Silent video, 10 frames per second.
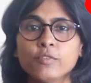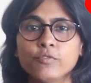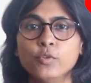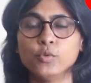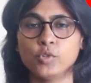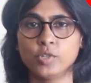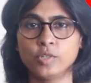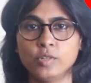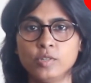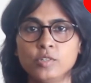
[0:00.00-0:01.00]
food
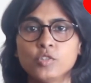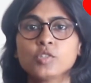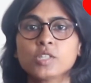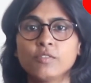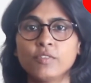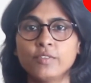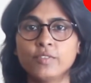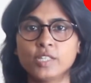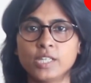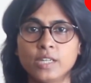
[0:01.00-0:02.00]
to survive
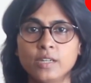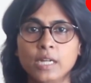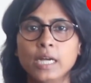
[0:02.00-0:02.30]
the day.